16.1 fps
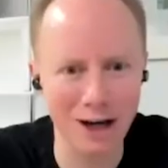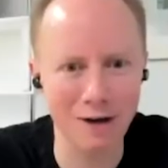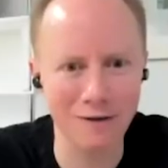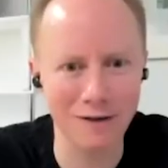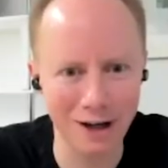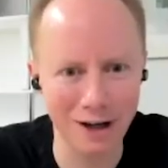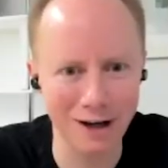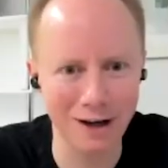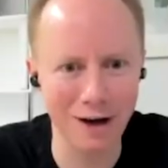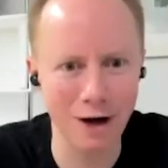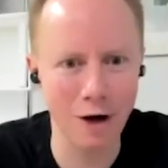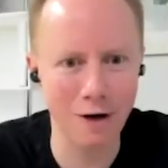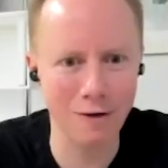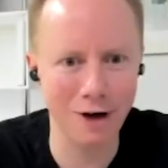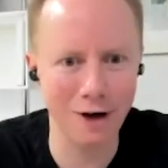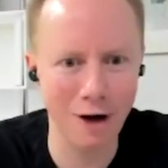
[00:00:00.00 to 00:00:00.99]
of
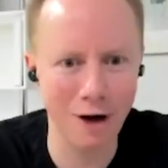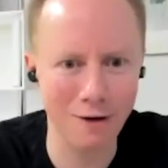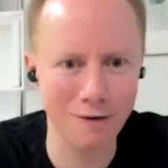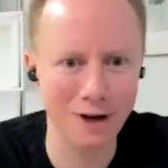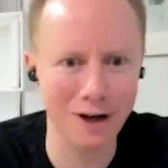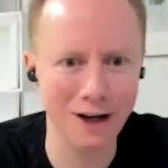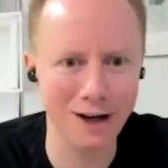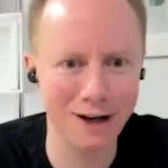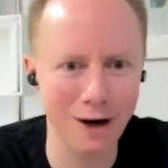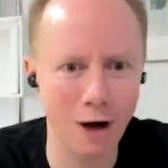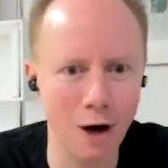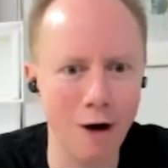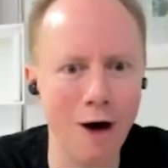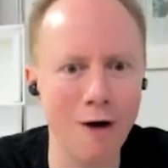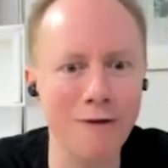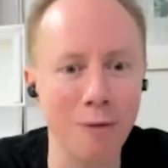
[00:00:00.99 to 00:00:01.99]

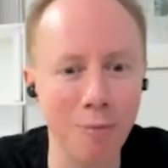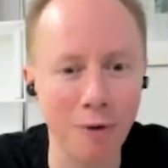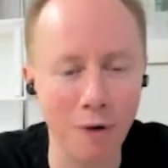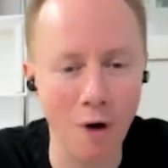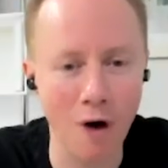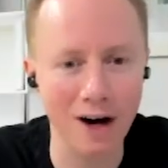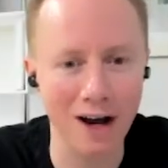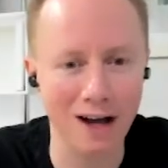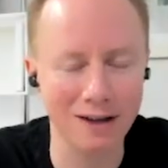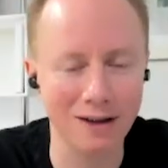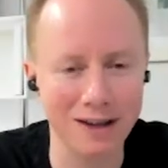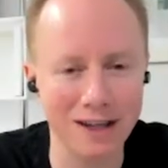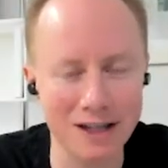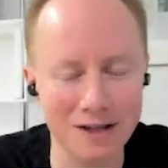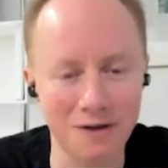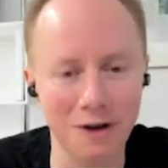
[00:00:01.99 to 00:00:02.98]
a product.
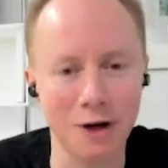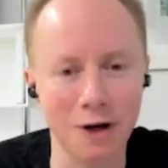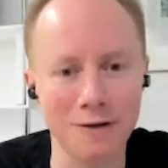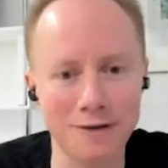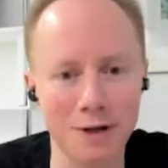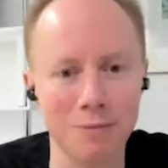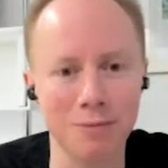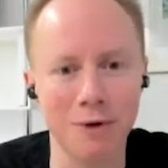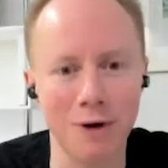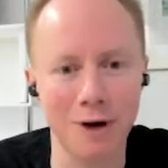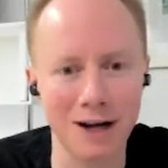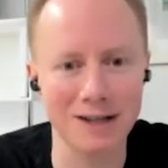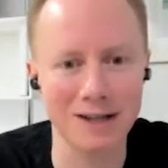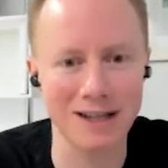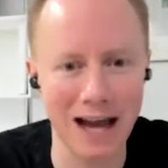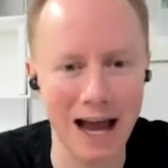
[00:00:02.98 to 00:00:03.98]
Like, there's very few
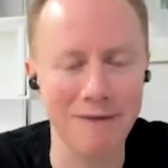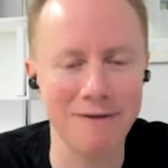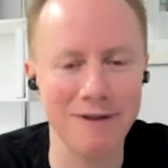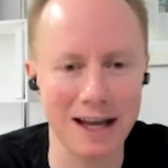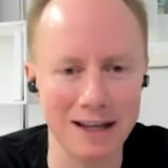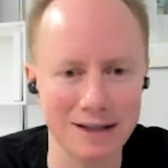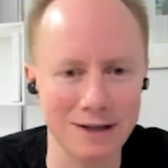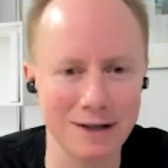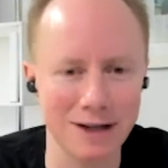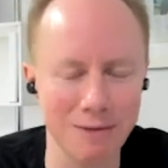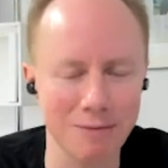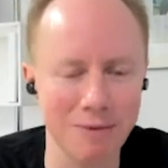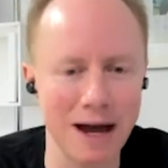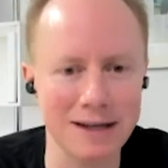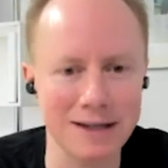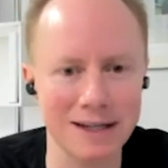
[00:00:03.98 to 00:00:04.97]
products that have that sort of
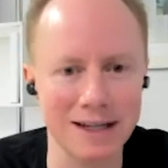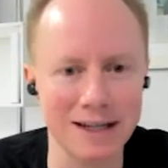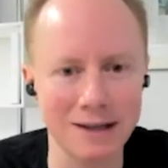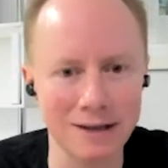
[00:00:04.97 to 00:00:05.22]
capacity.